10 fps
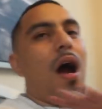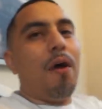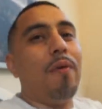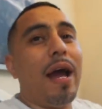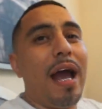
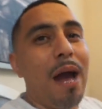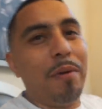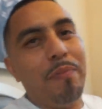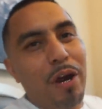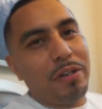All right,
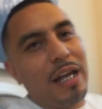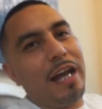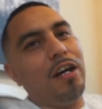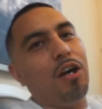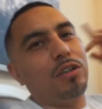happy
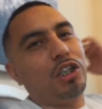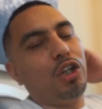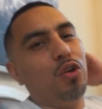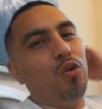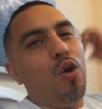birthday goes
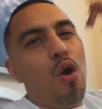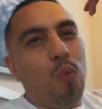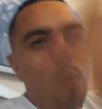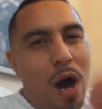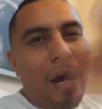to
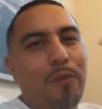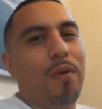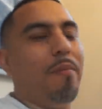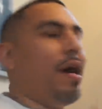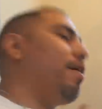Juan
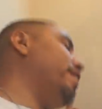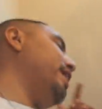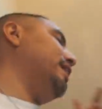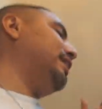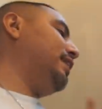
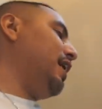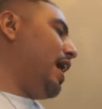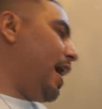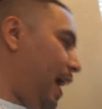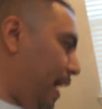Ramirez.
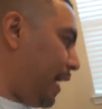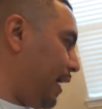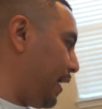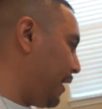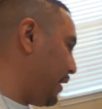
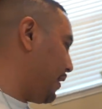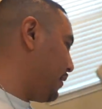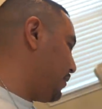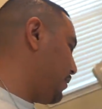And